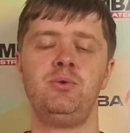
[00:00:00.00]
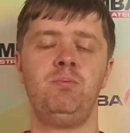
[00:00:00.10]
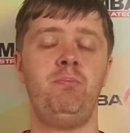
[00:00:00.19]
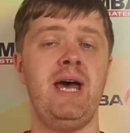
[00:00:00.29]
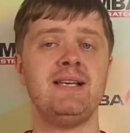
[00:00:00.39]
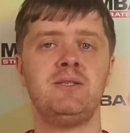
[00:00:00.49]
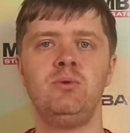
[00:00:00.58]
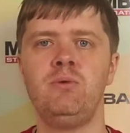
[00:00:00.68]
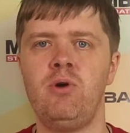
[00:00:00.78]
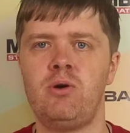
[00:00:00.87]
to best
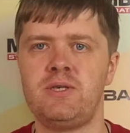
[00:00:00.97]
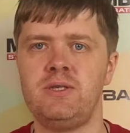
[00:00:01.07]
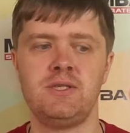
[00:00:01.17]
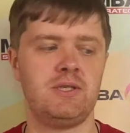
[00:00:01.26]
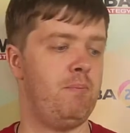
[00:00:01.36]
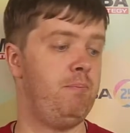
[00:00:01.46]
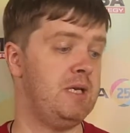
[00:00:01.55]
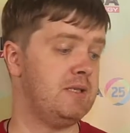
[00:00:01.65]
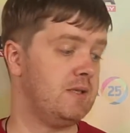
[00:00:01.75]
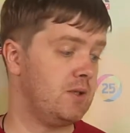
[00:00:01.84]
universities or
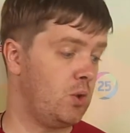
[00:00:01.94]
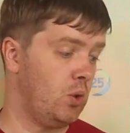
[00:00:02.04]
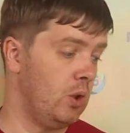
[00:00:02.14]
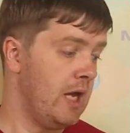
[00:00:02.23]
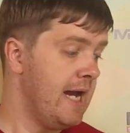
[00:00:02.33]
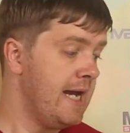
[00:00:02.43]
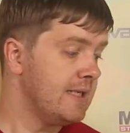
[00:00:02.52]
business school.